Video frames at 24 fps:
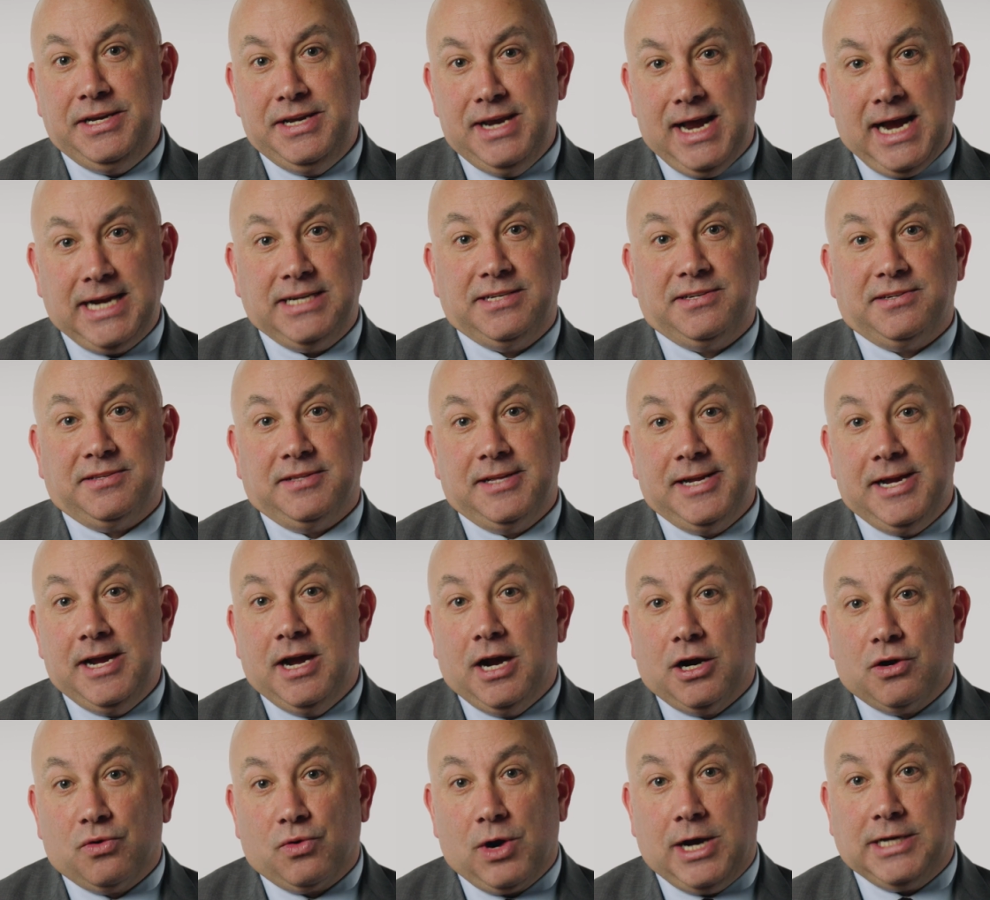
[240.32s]
nicely
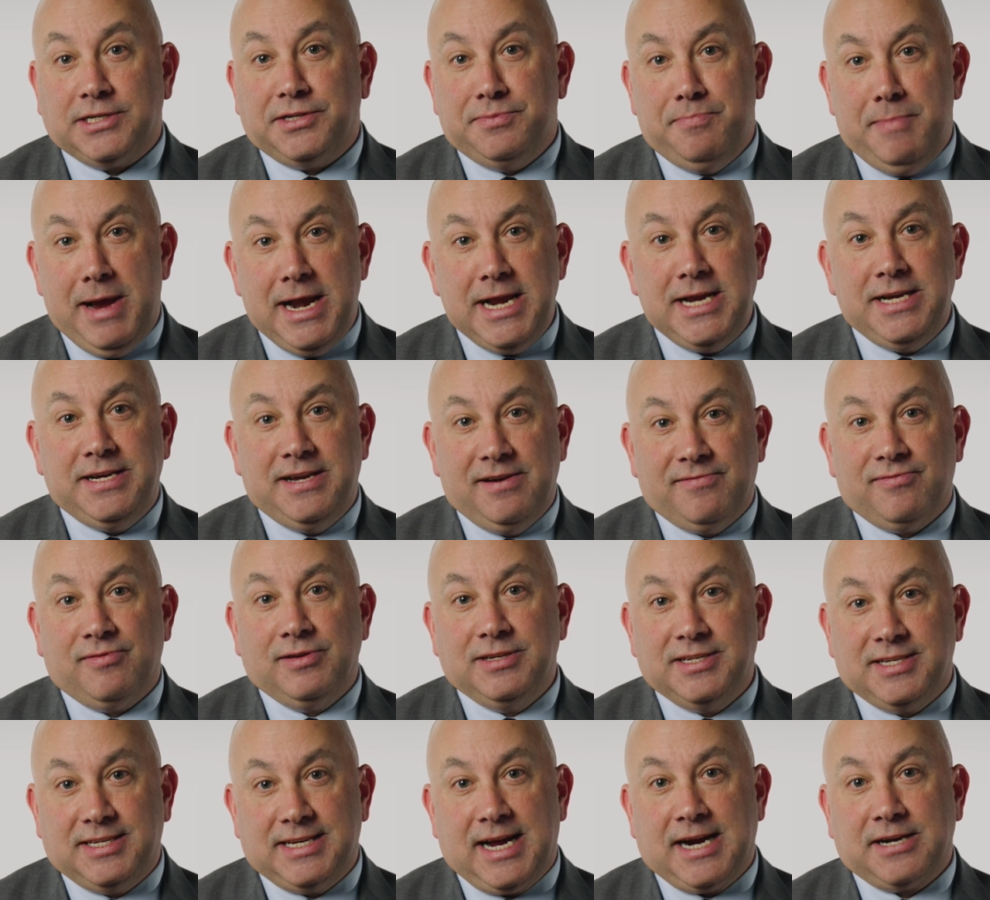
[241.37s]
across many
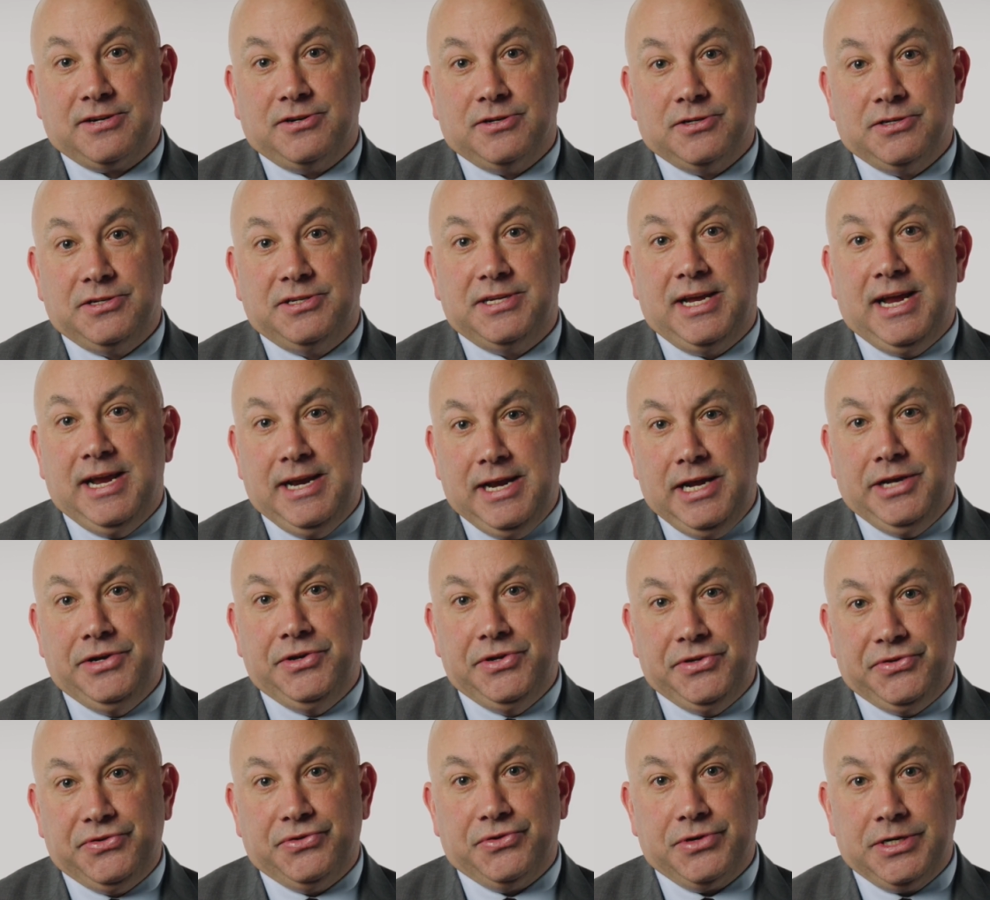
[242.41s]
different sectors and
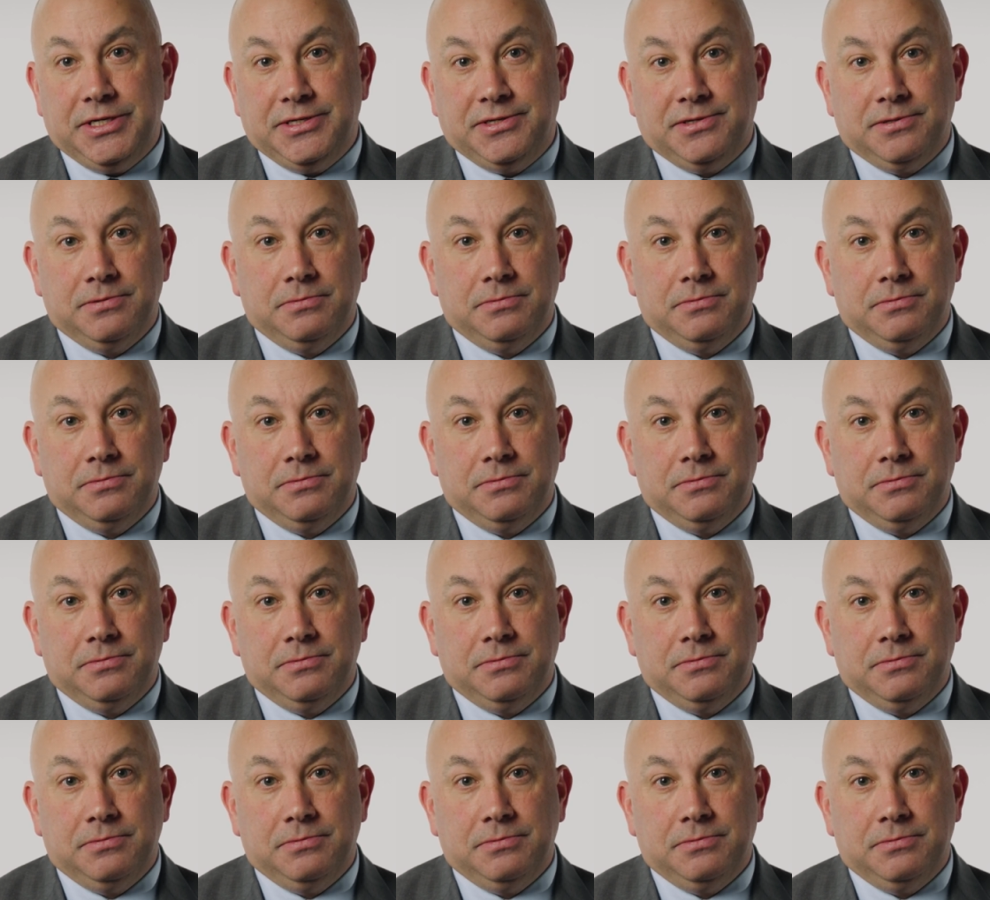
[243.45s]
industries.